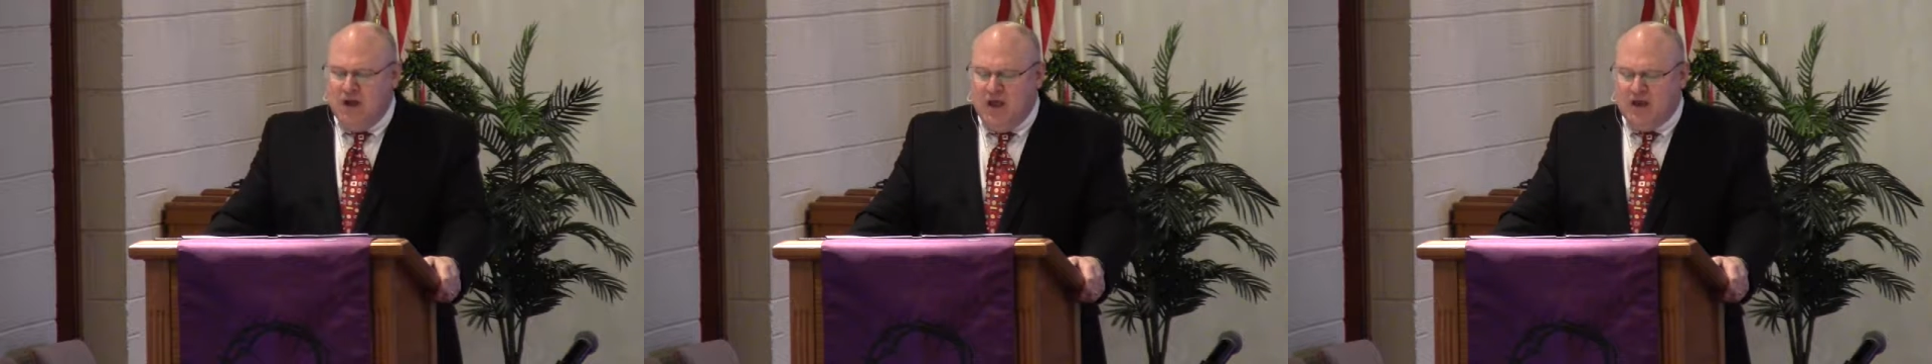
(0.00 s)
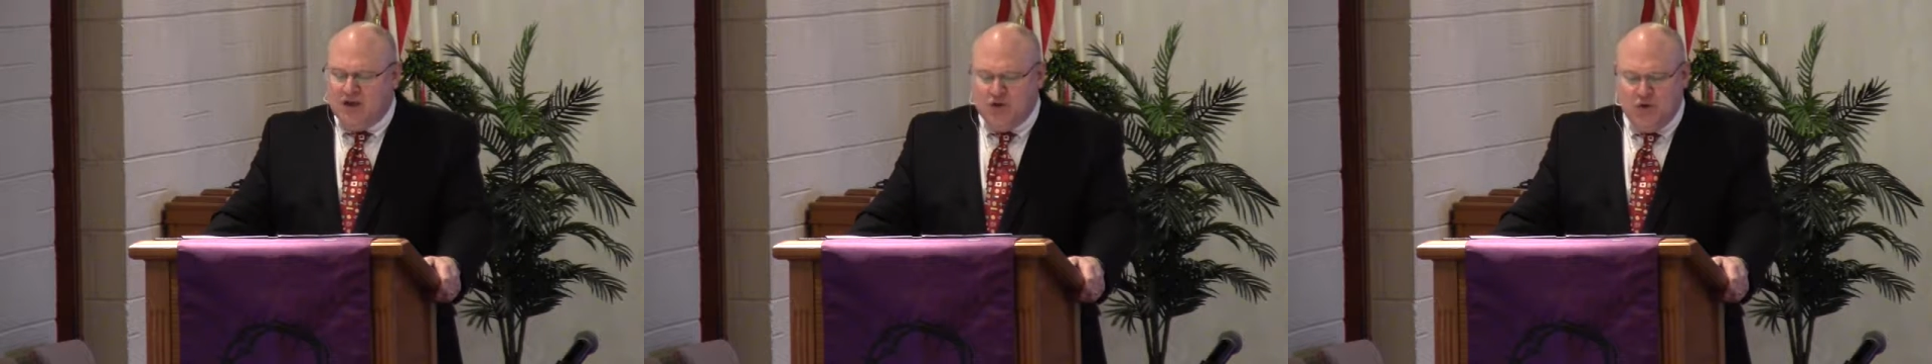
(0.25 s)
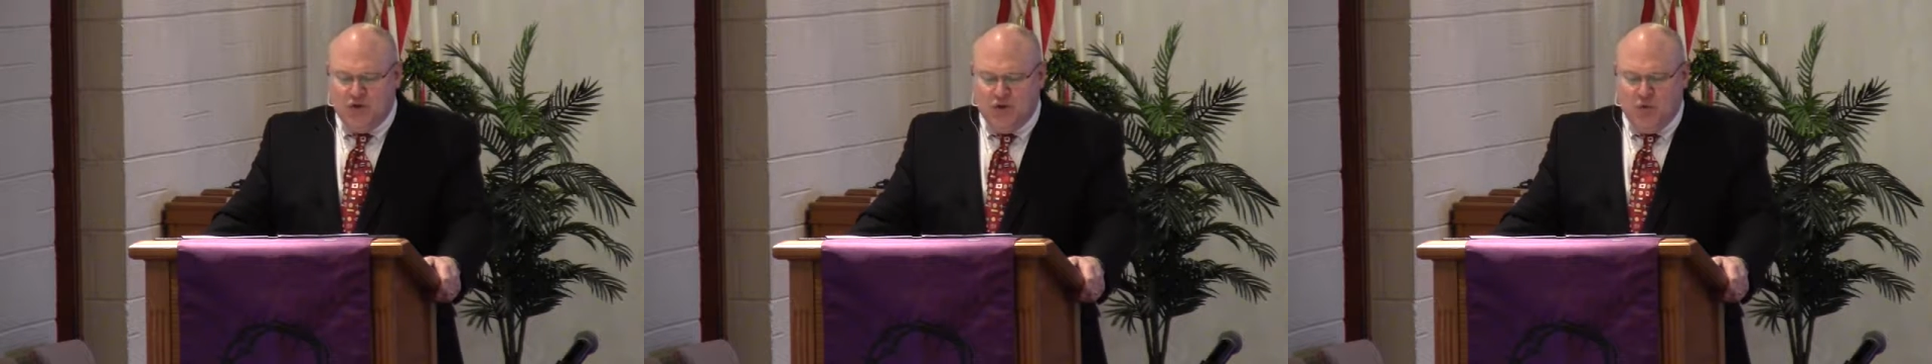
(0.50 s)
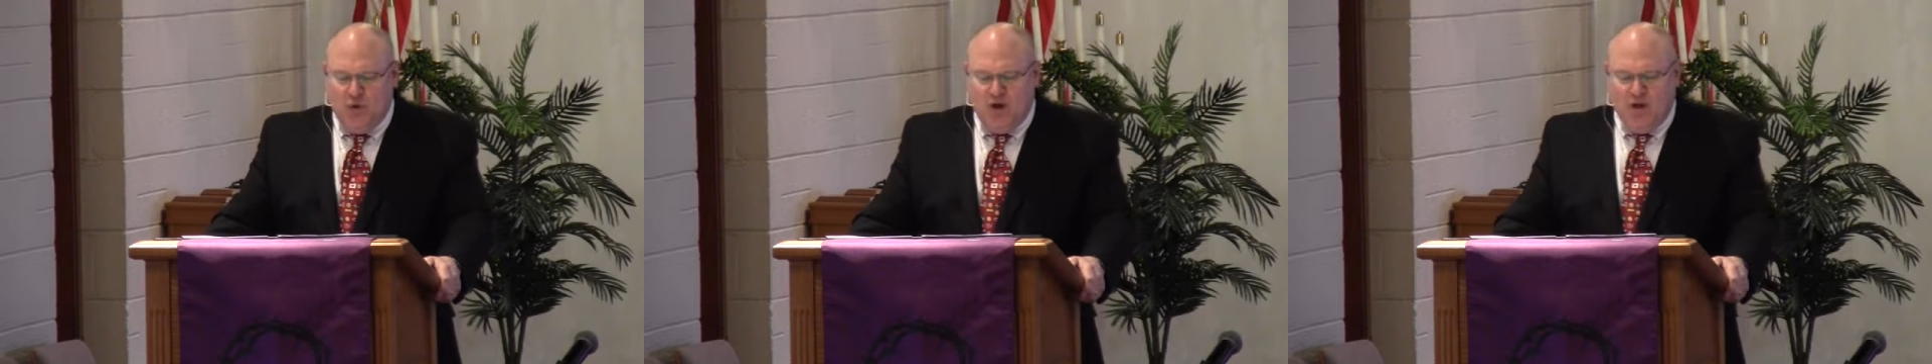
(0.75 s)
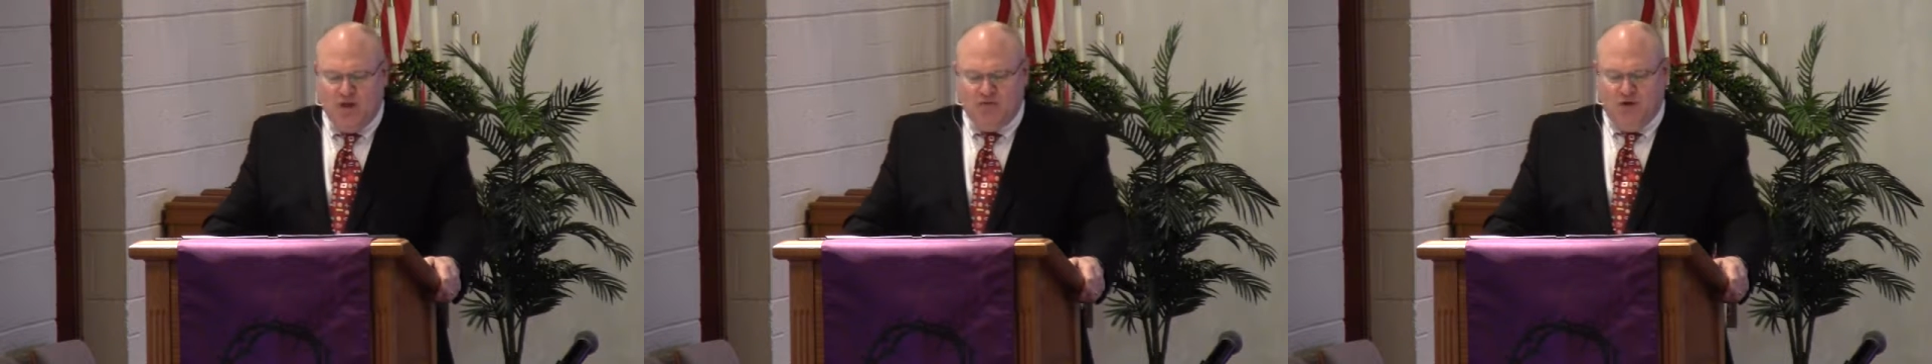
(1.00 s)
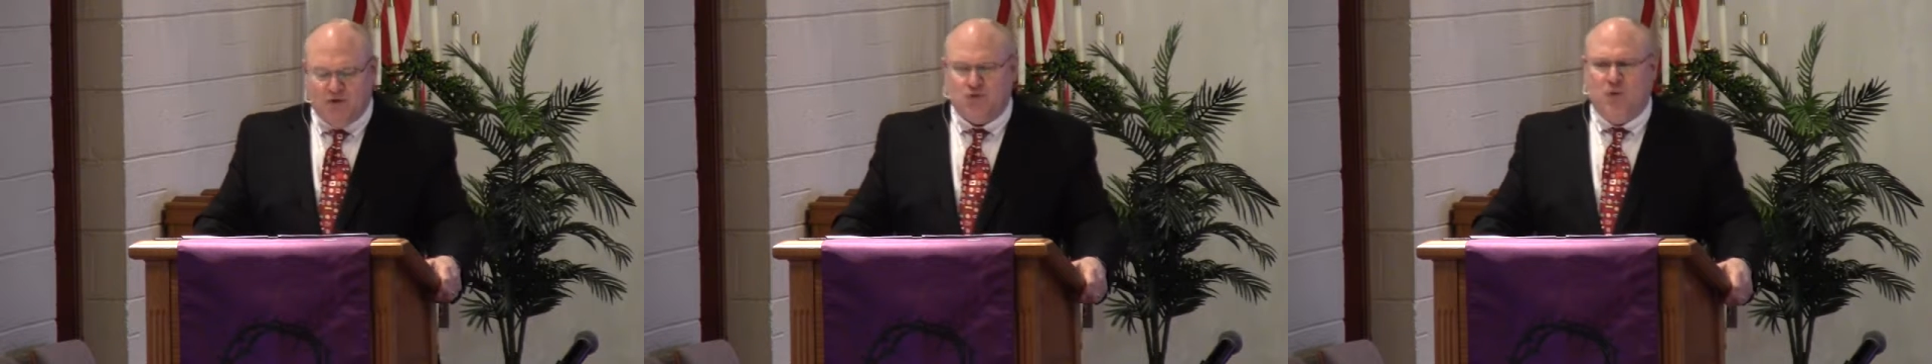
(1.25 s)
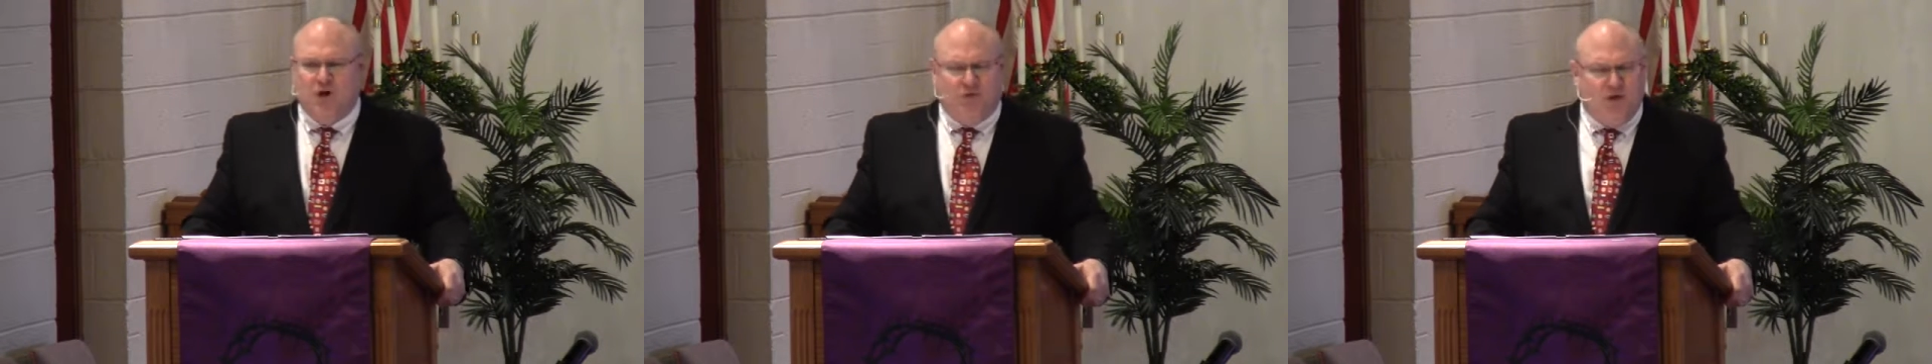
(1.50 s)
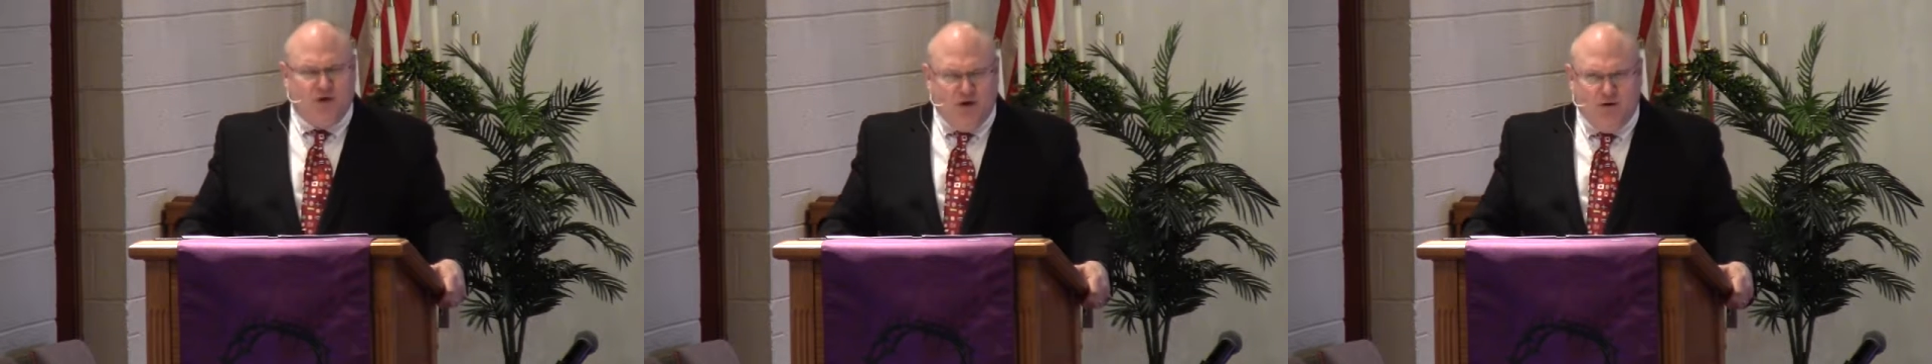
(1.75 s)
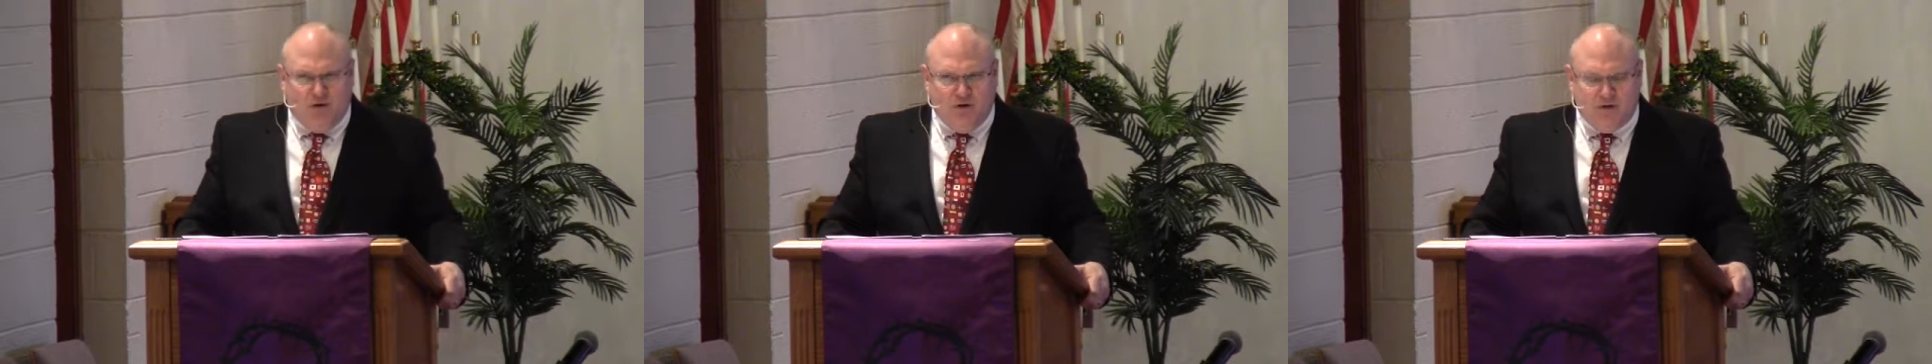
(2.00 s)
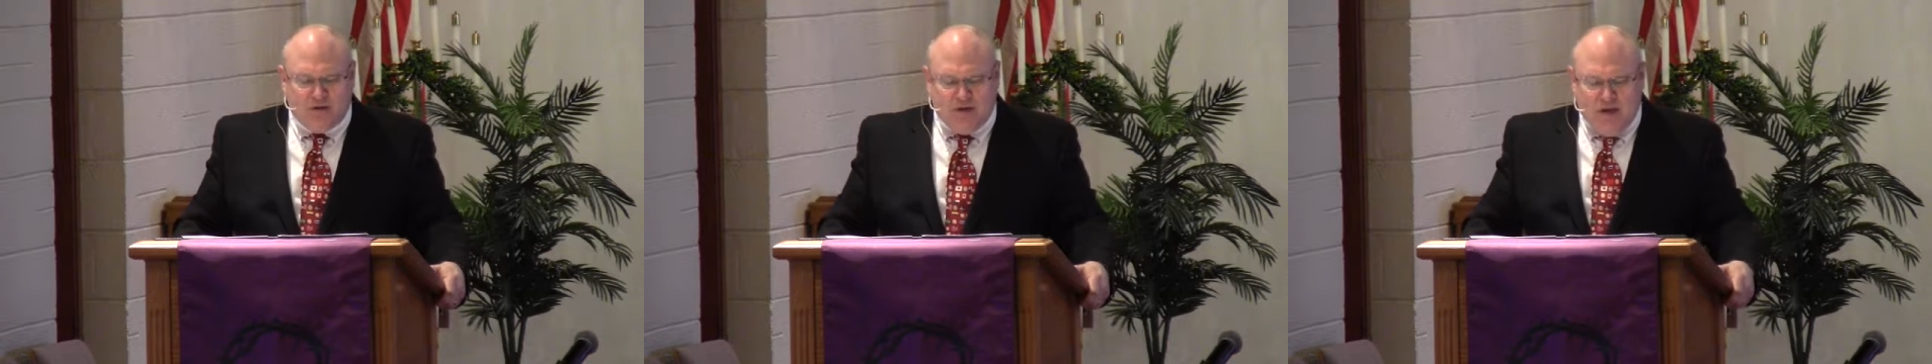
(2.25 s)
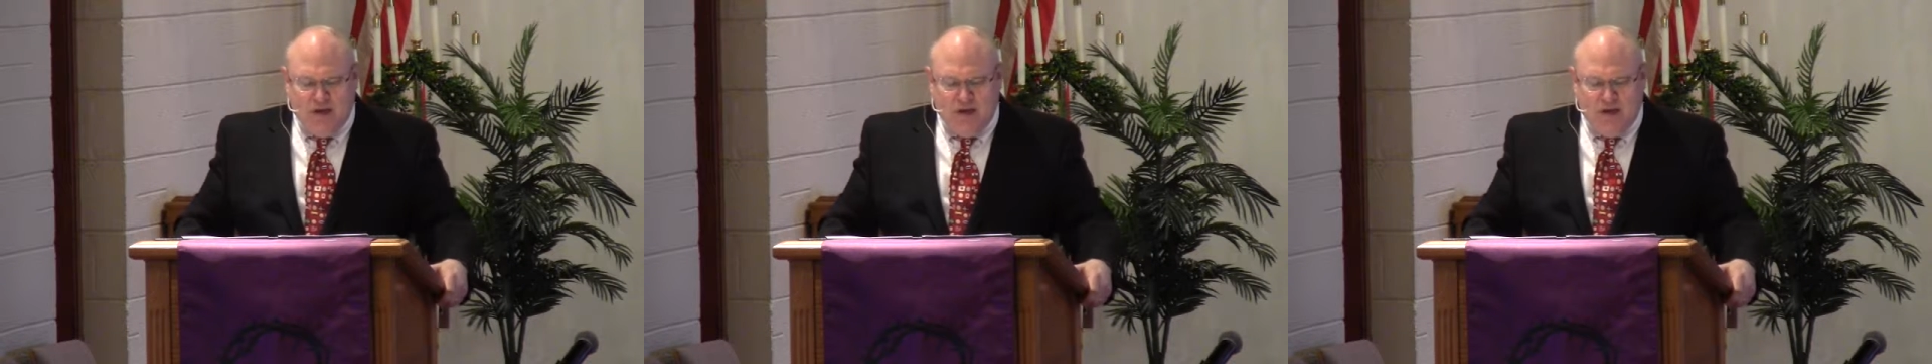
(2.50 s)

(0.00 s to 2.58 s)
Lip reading: and doing the will of those wealthy donors,